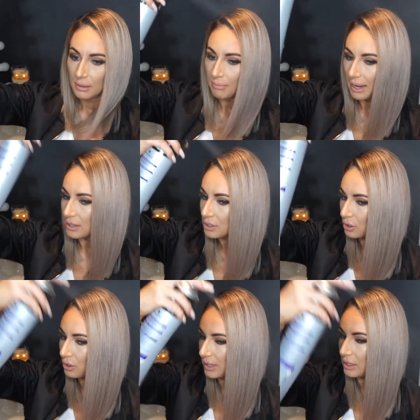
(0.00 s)
Make
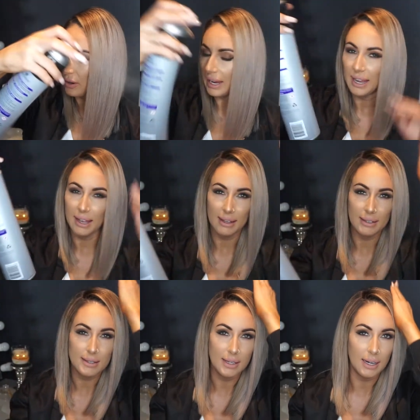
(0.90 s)
sure that your hair
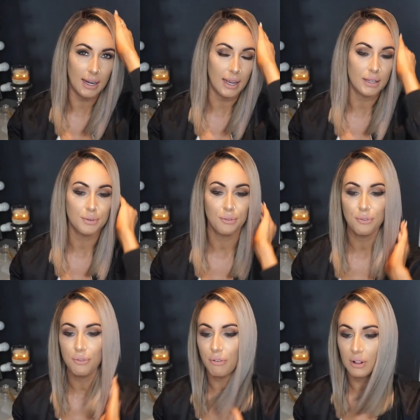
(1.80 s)
is sitting as
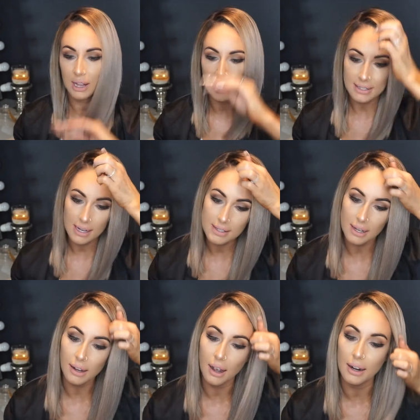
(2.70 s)
flat as
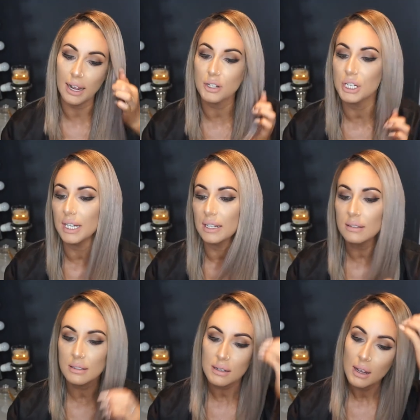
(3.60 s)
a
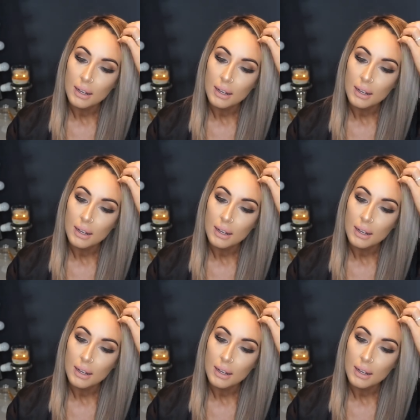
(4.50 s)
Kardashian's,